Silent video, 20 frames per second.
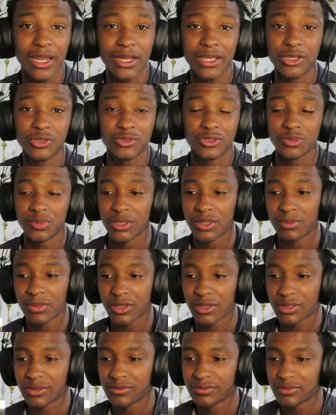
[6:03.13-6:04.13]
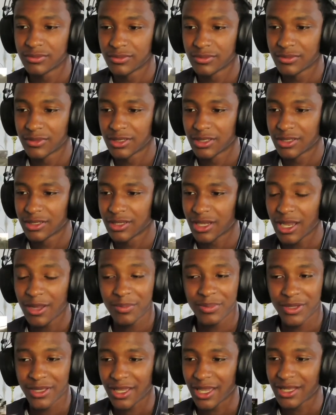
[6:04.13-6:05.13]
any YouTuber in ball. I
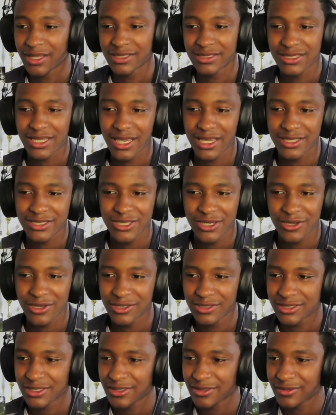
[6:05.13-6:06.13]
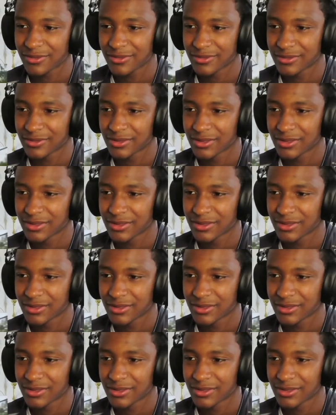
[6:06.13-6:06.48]
play LSK Tall, so.